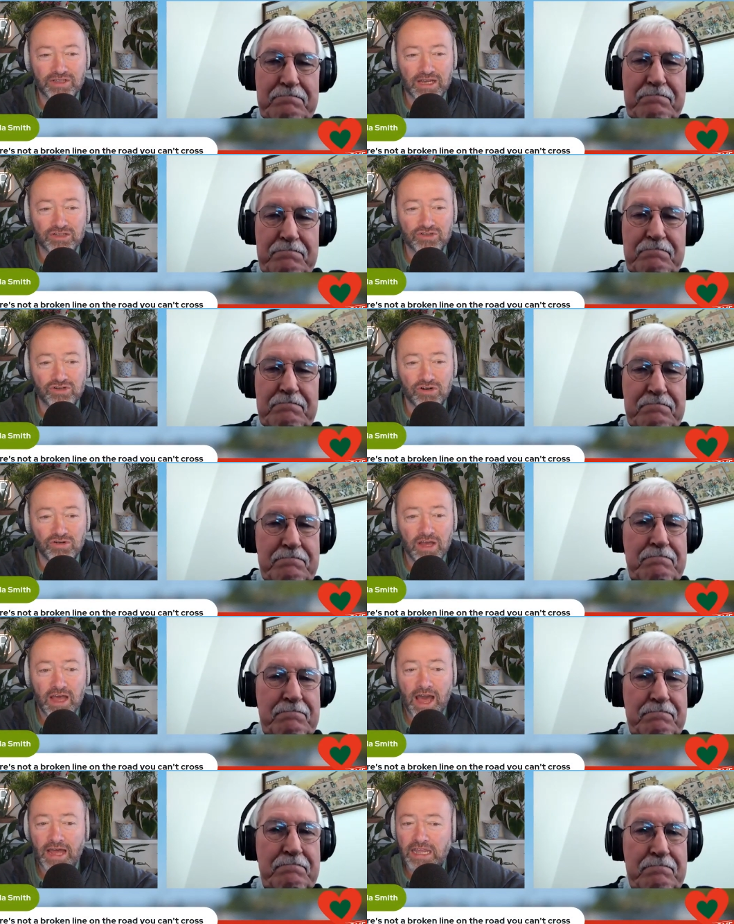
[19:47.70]
Speaker 1: That's true.
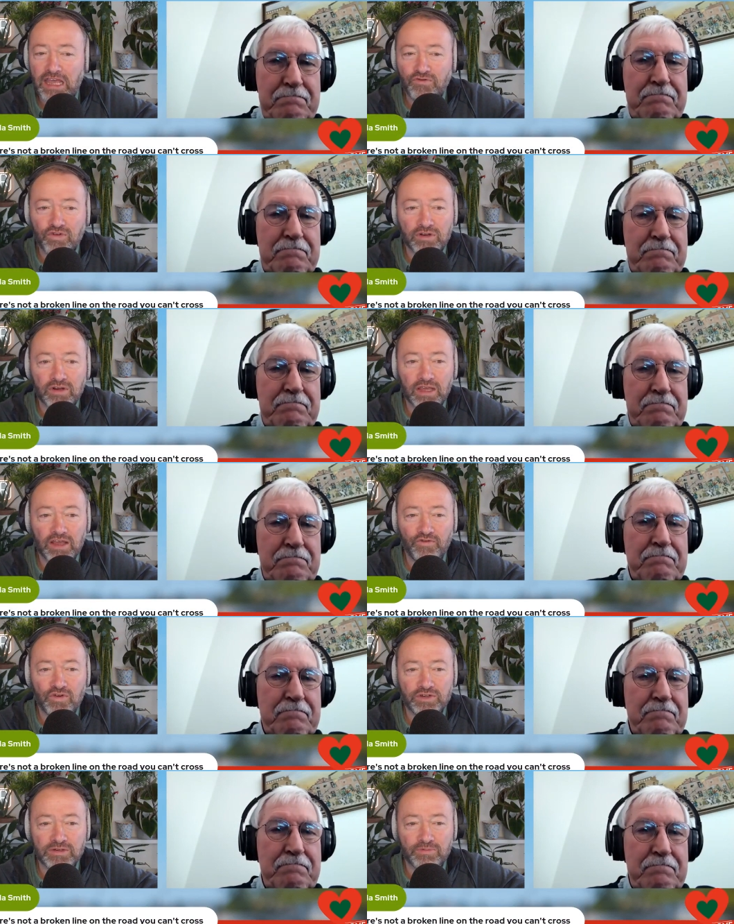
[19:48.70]
And even if there
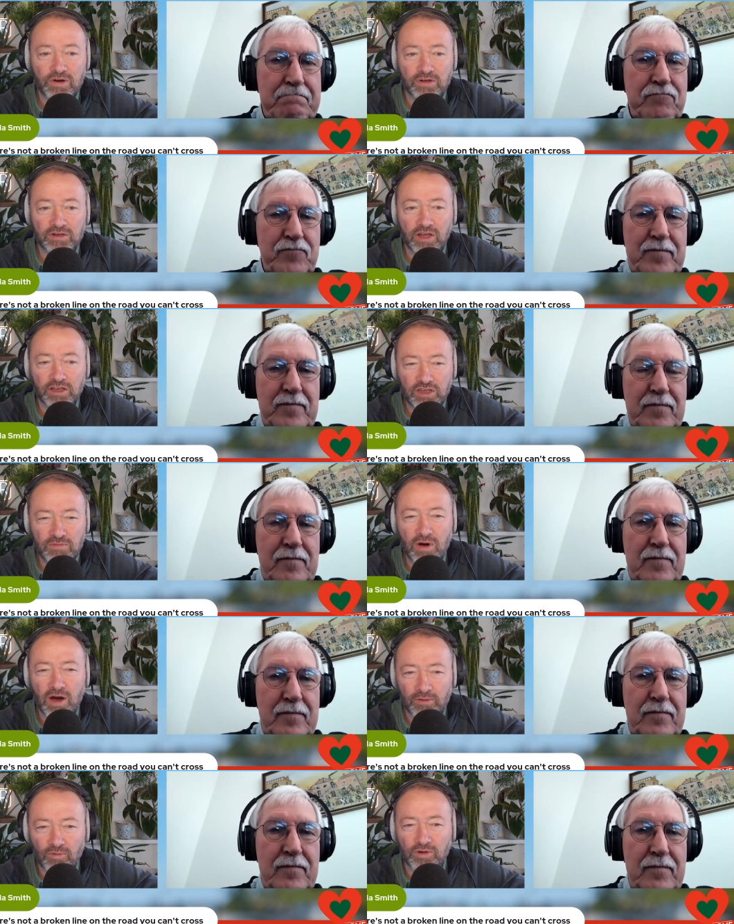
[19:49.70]
is a broken line, you
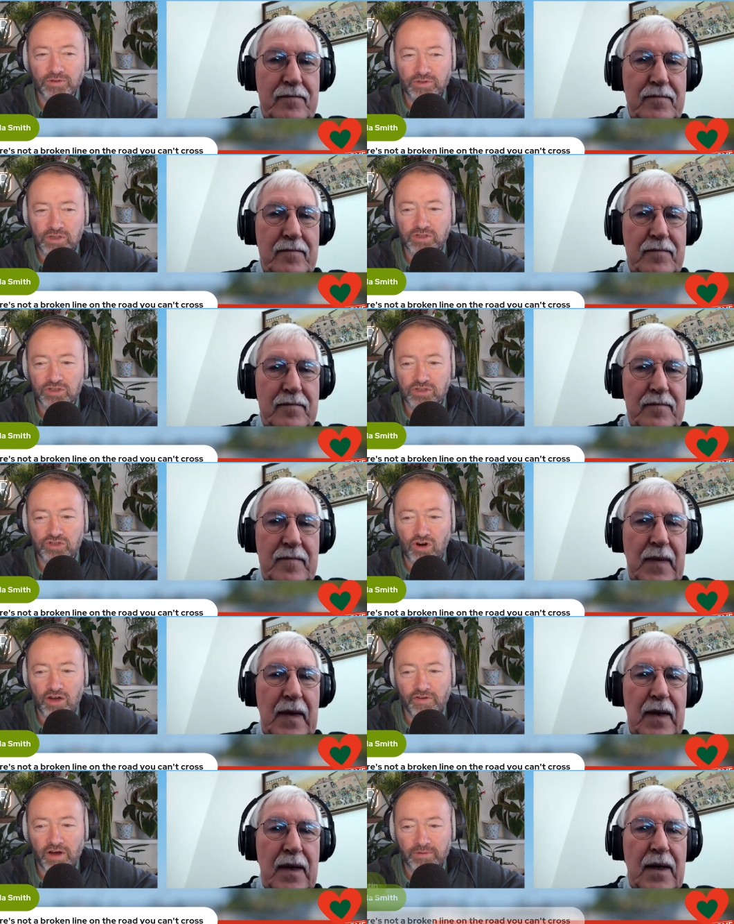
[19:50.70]
might want to just
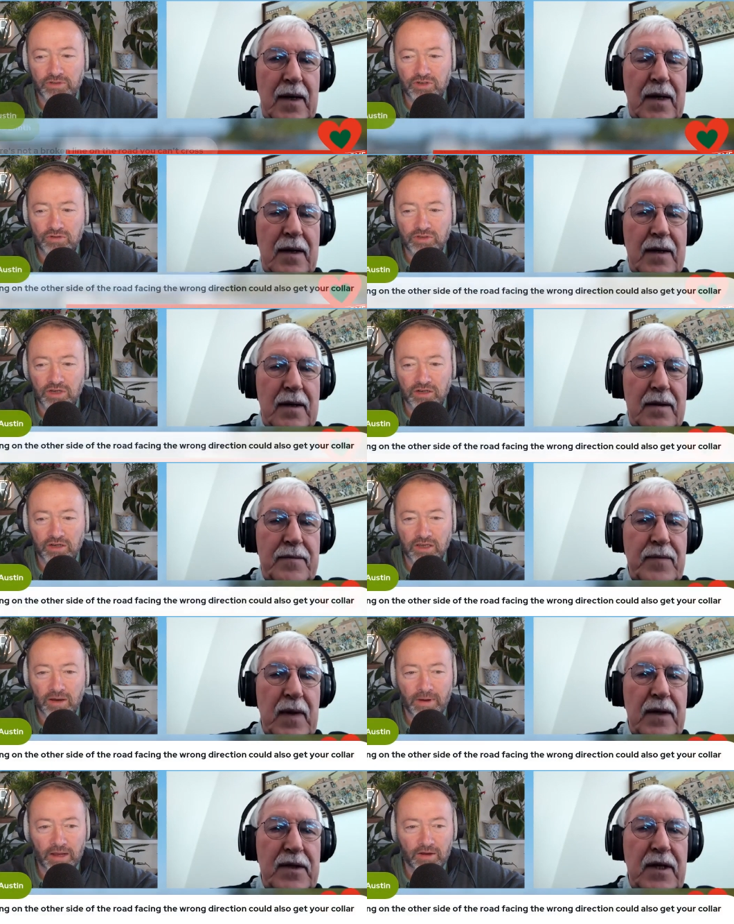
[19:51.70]
drive up and U-turn and
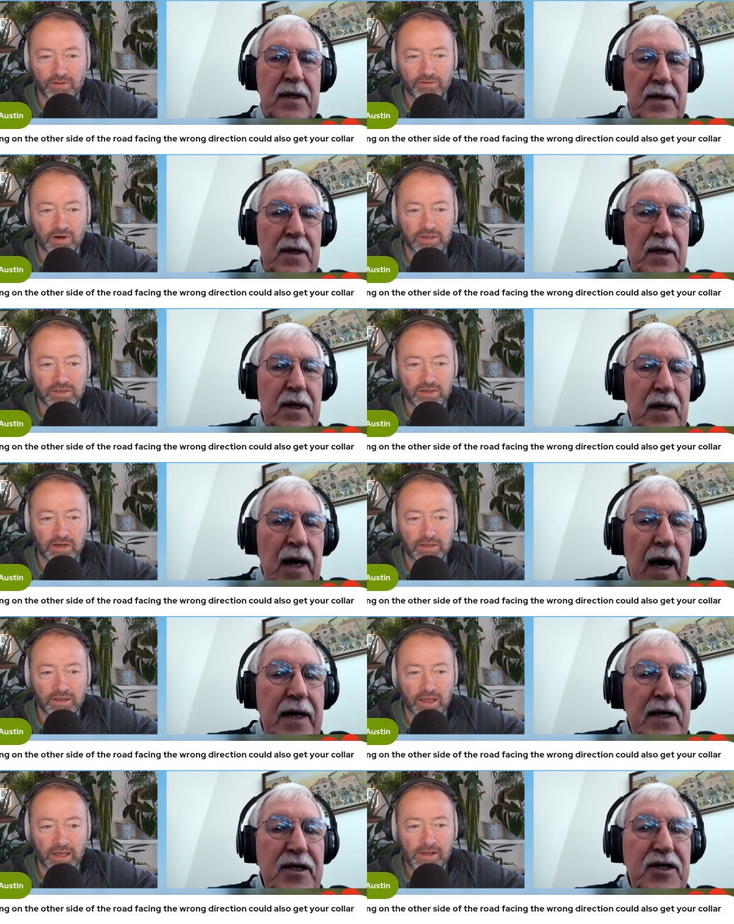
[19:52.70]
come back on the right side
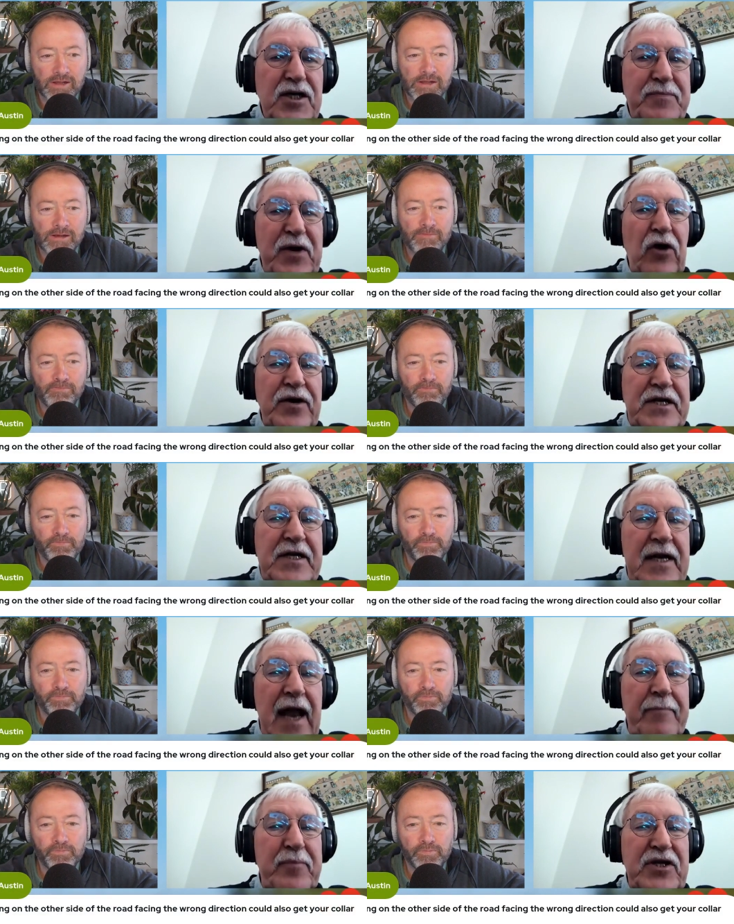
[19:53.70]
Speaker 2: there. To be
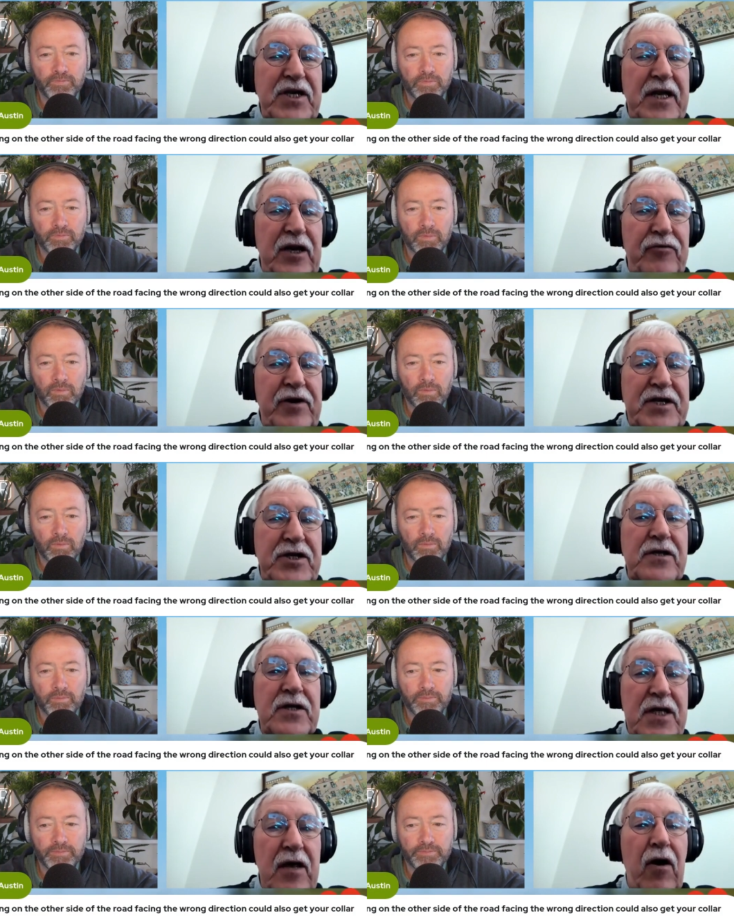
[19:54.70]
honest, in that particular
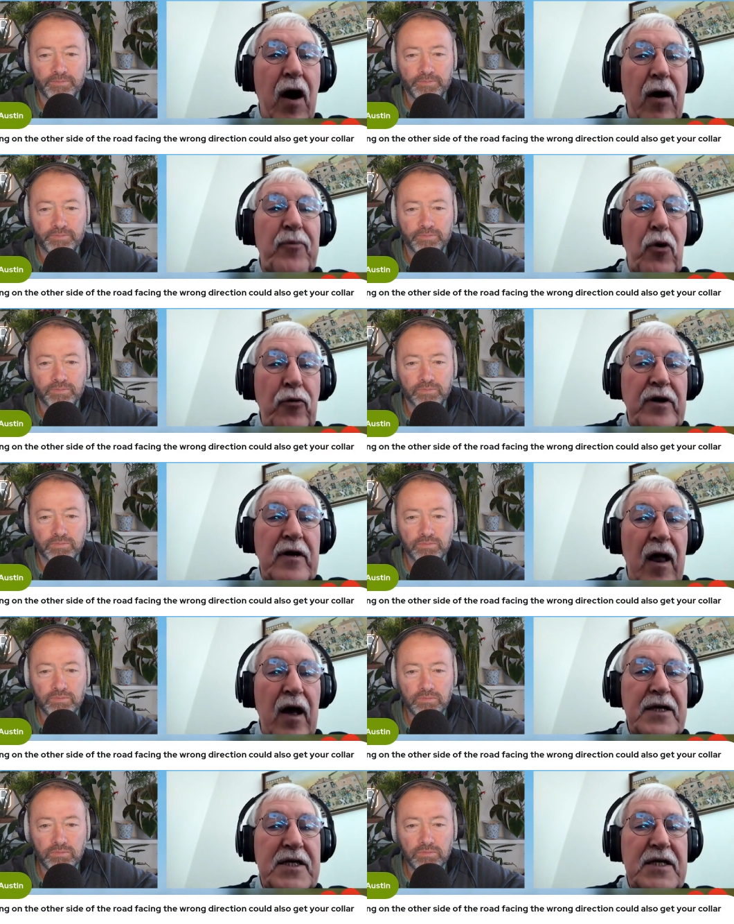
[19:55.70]
instance, there are
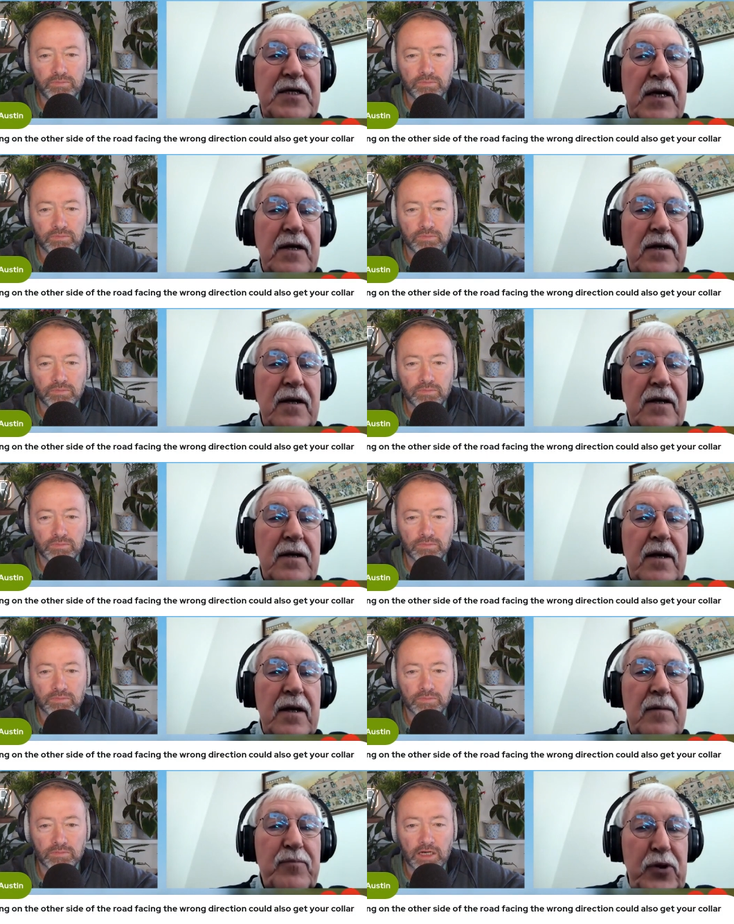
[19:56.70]
broken lines.
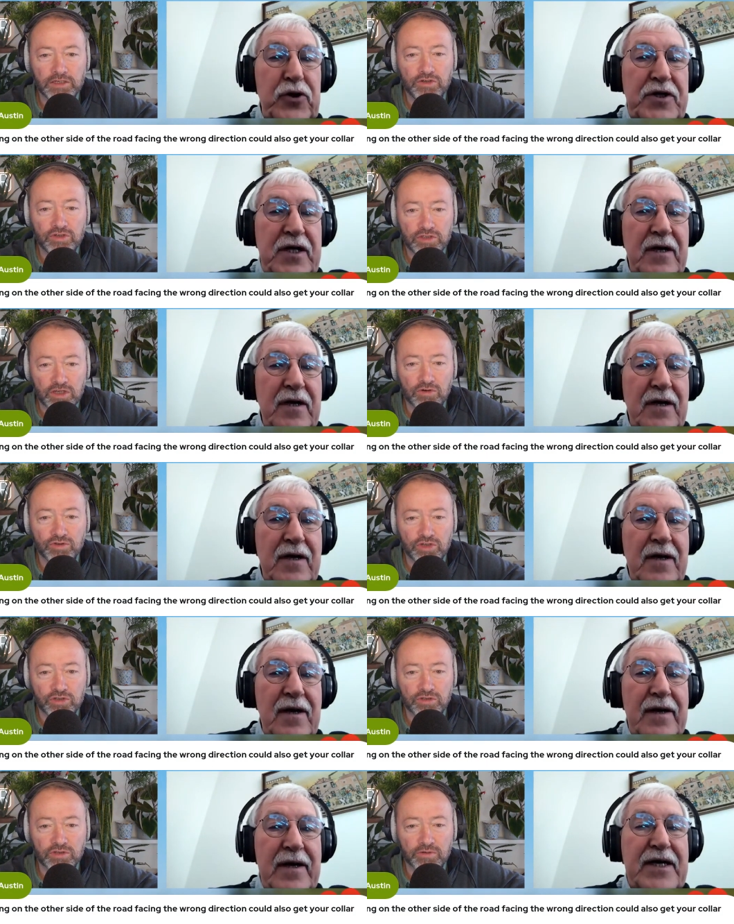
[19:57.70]
And you still
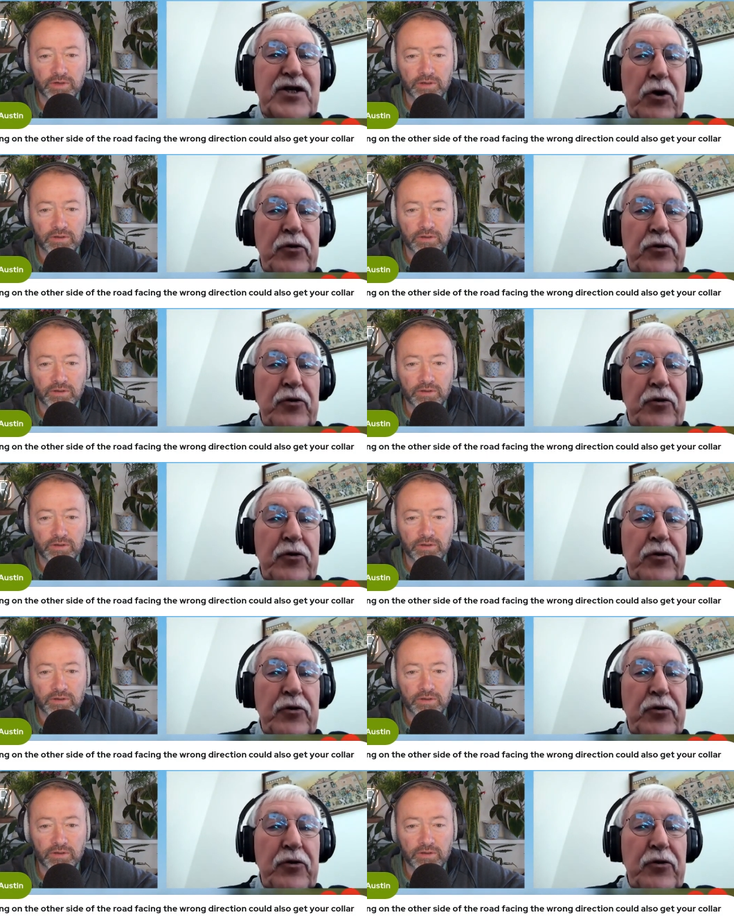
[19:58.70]
shouldn't do it.